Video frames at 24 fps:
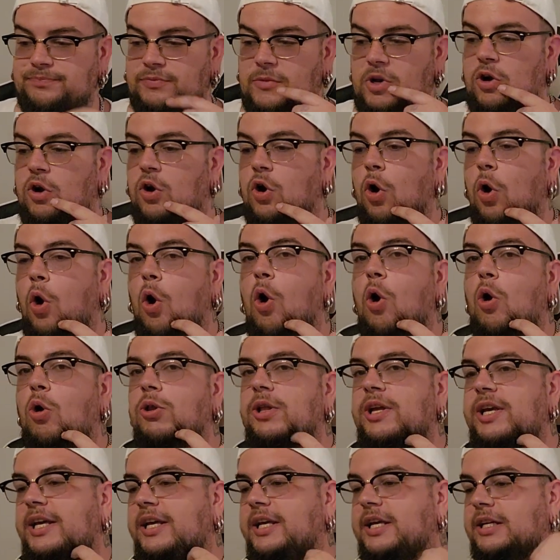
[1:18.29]
The
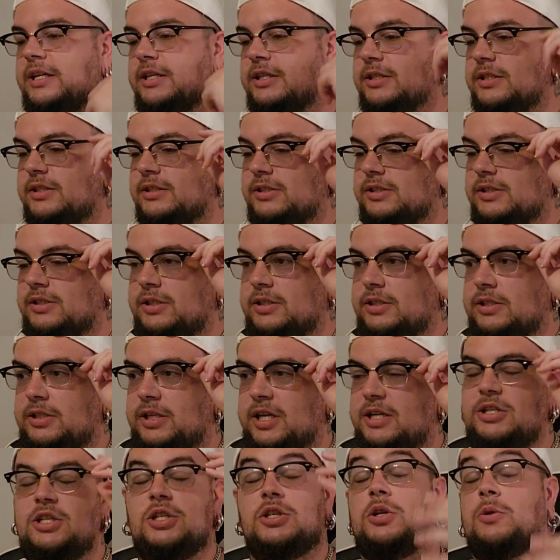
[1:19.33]
goal is
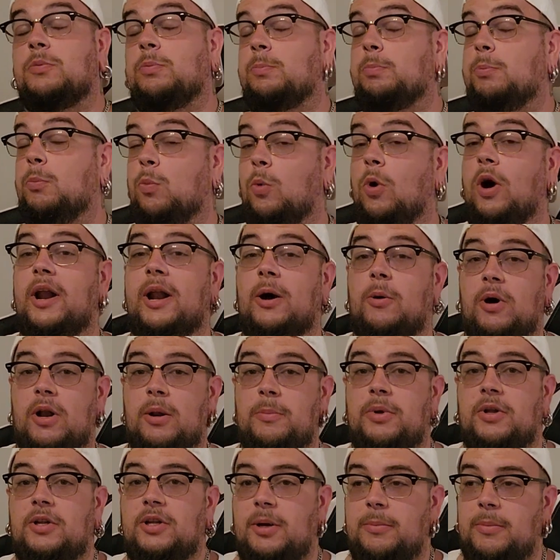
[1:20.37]
I want
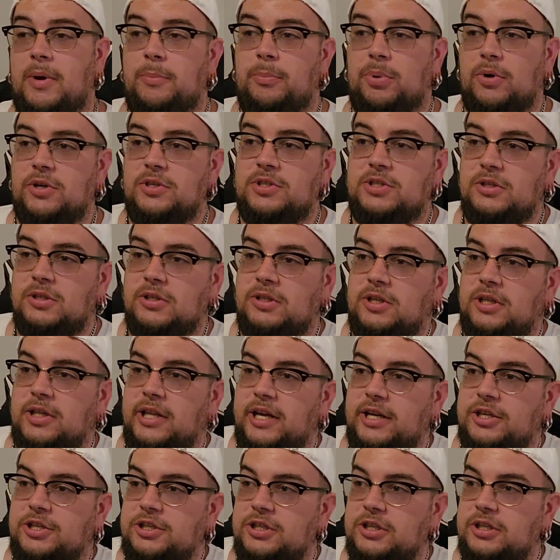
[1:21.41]
to build up my personal
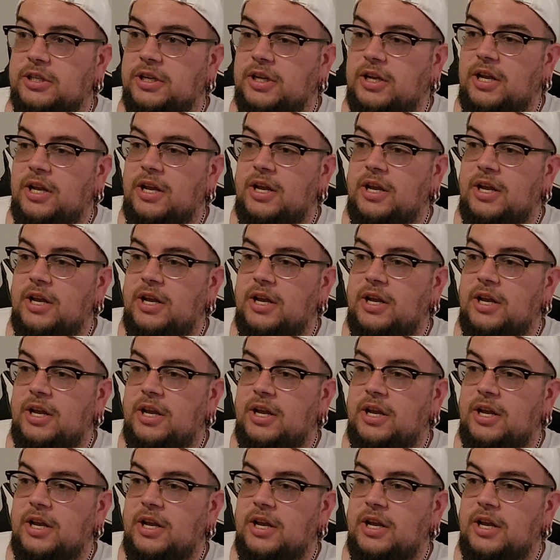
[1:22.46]
collection,